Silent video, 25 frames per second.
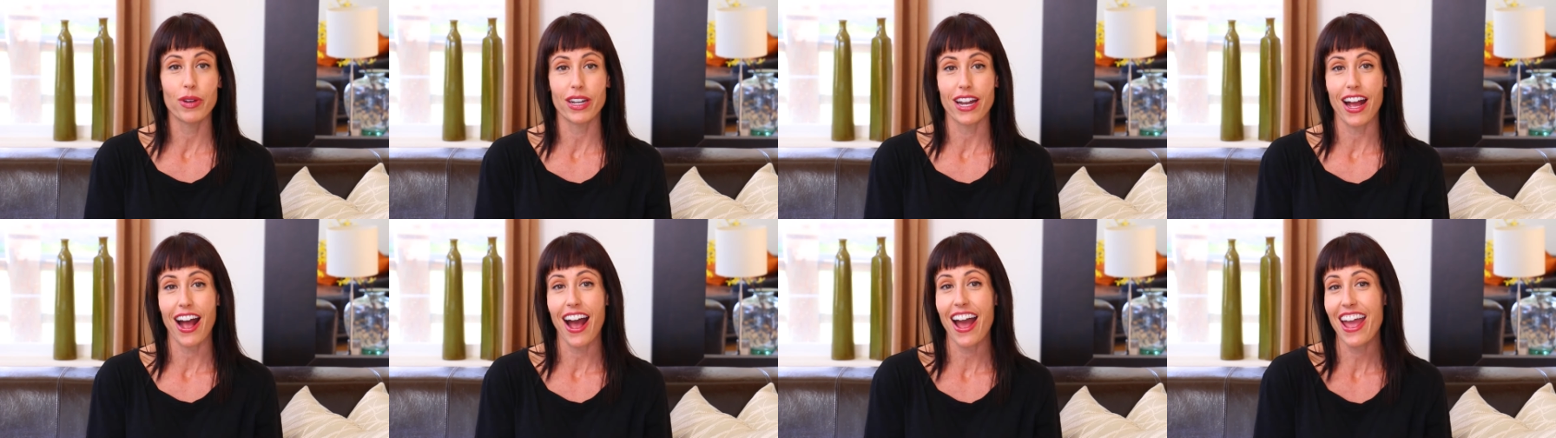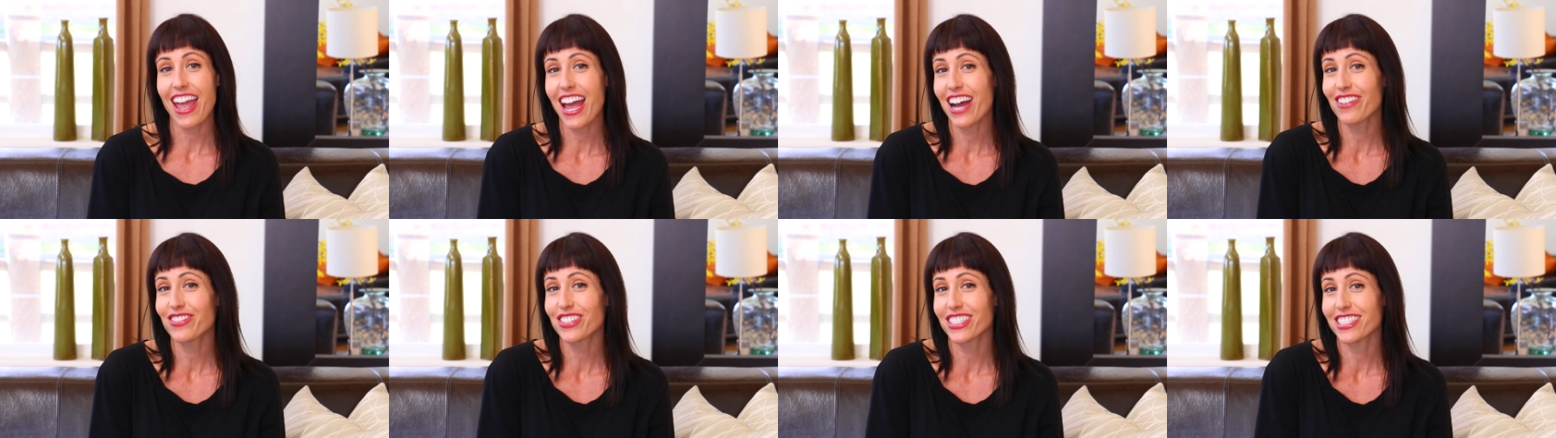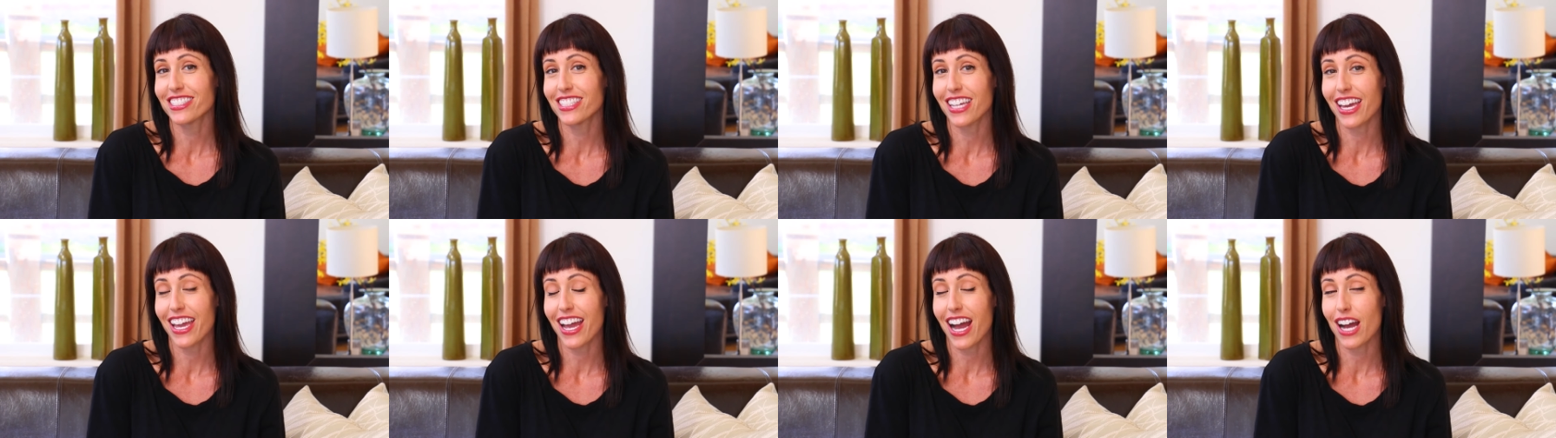but I have
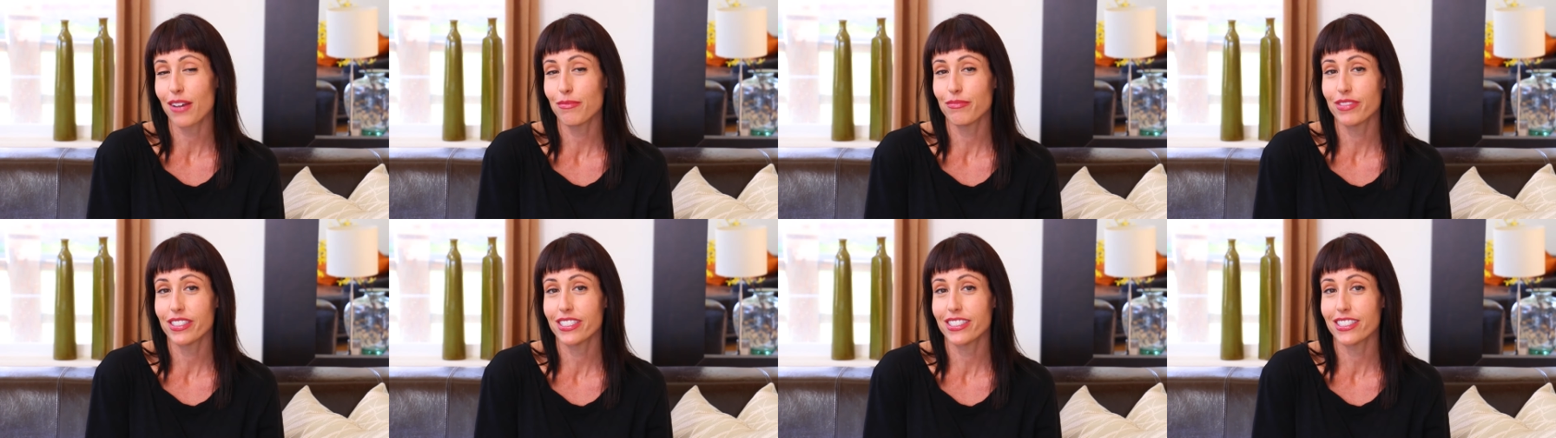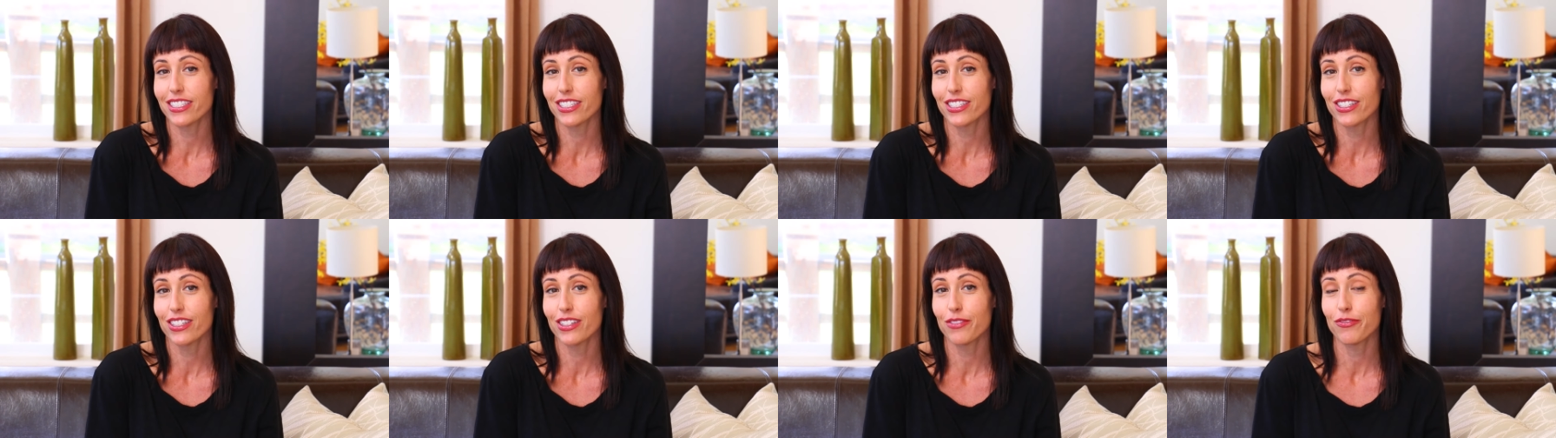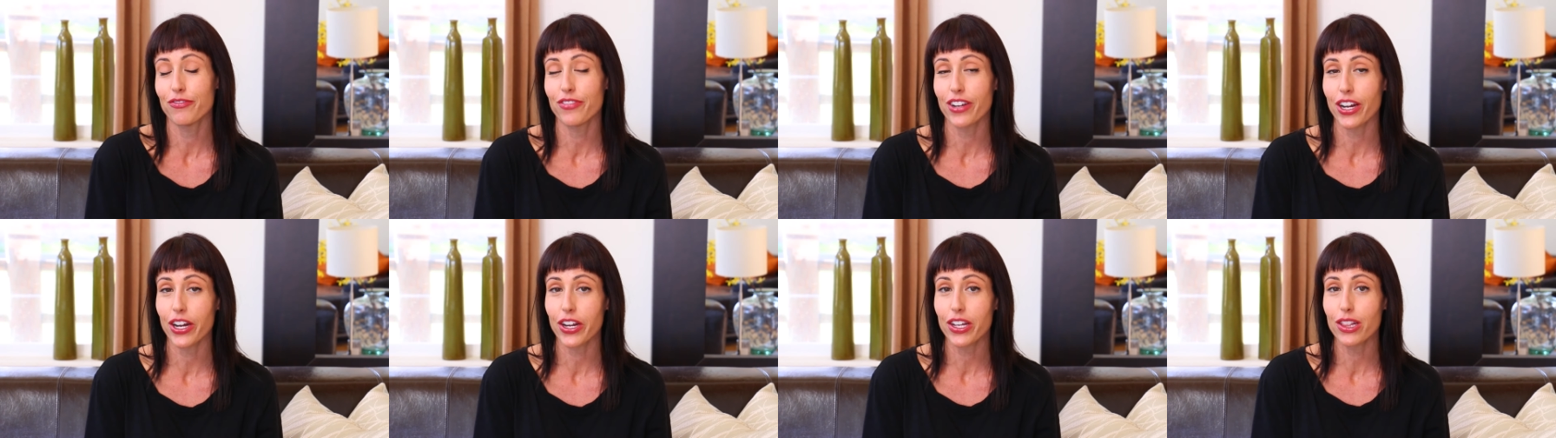to say I'm
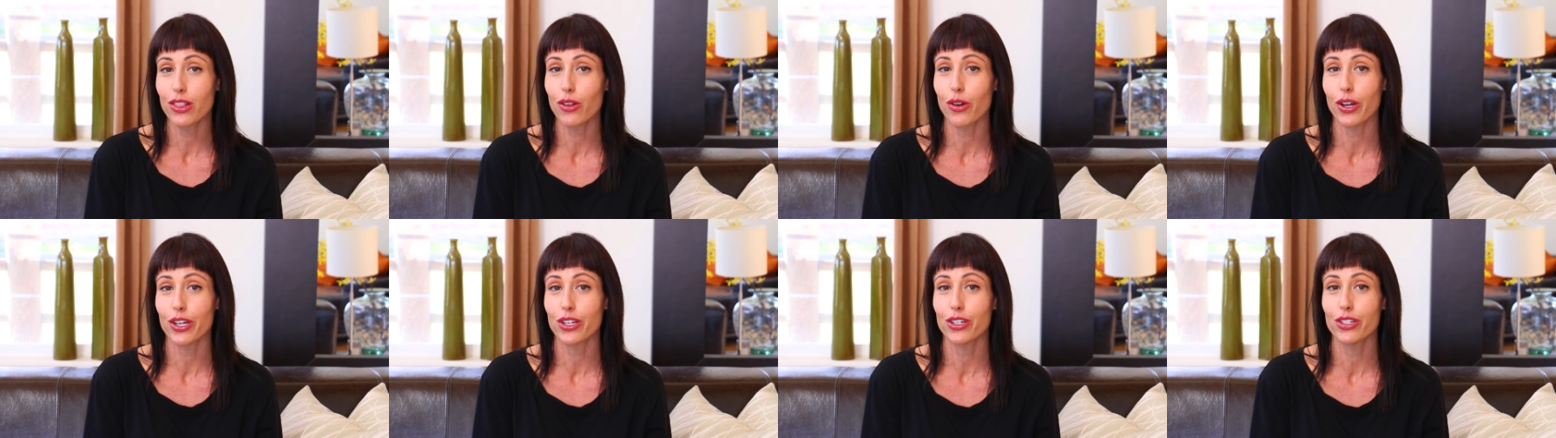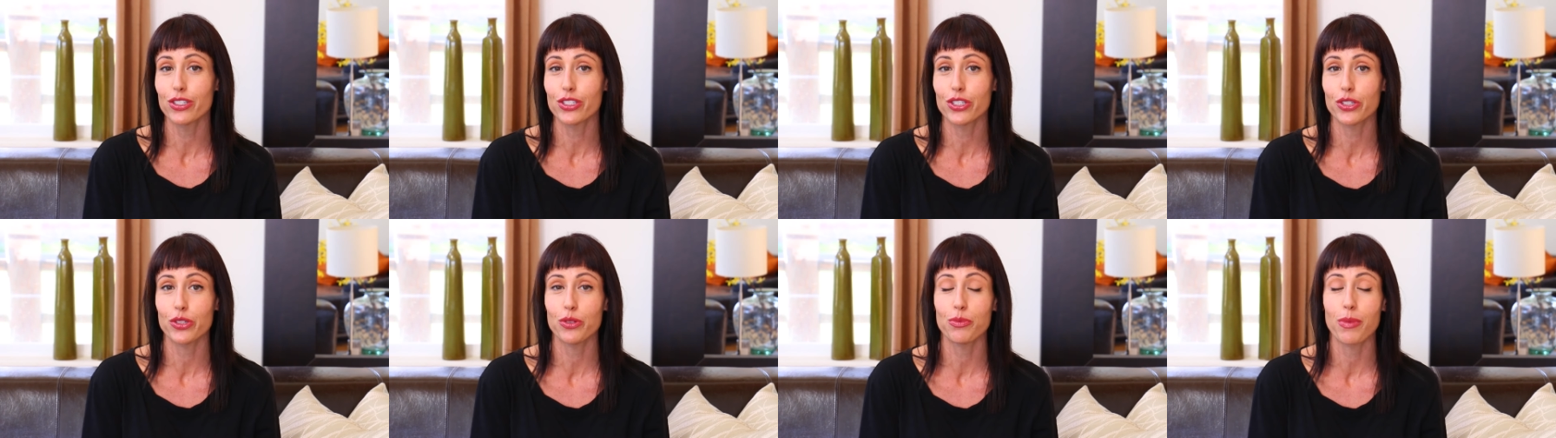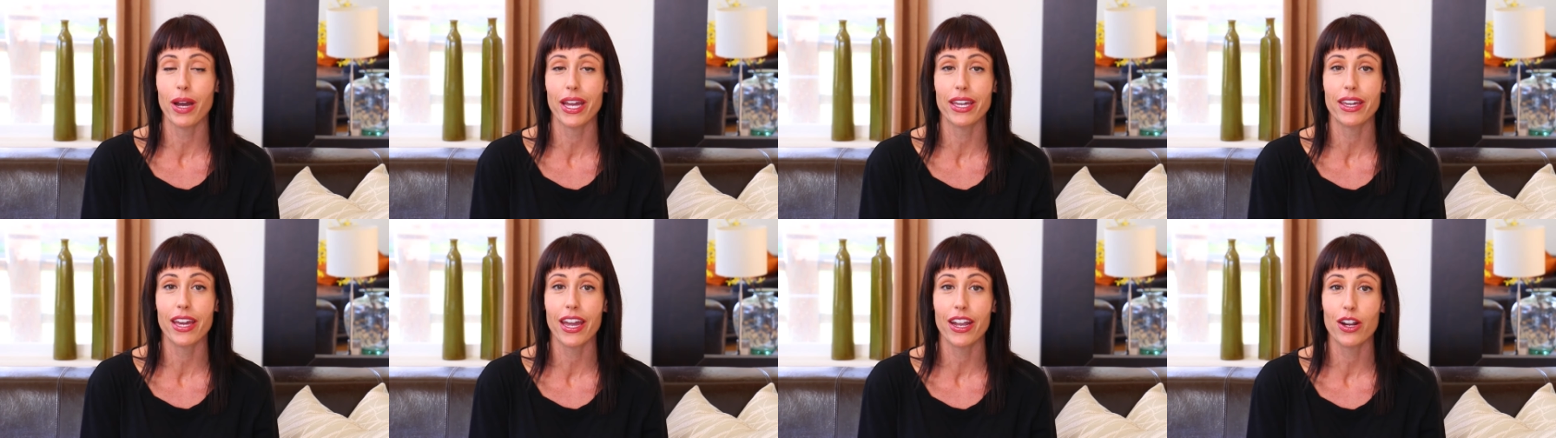still very loyal to
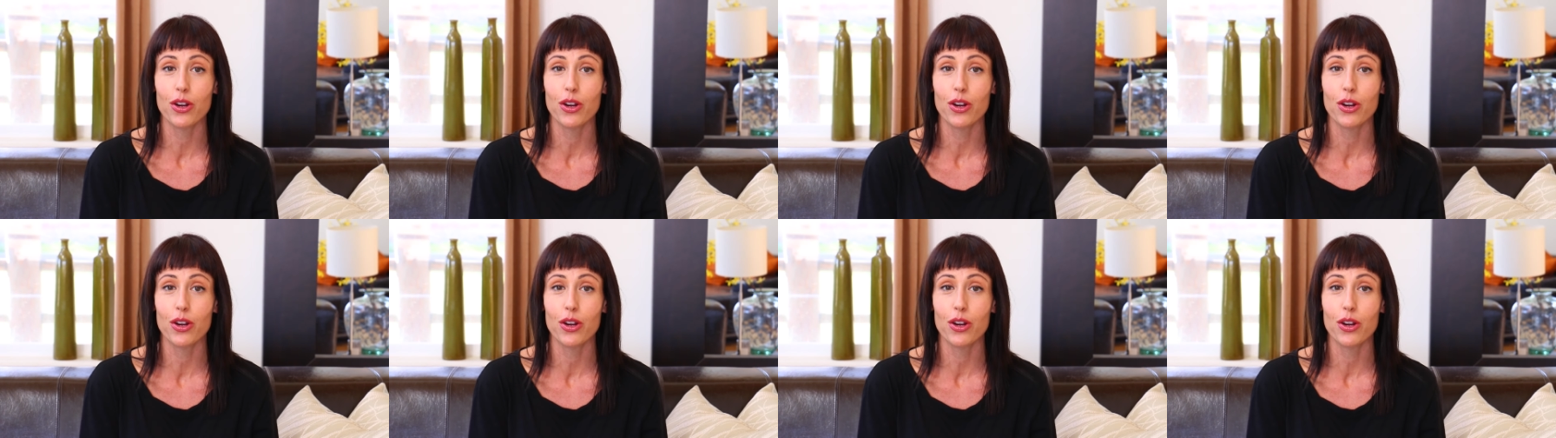my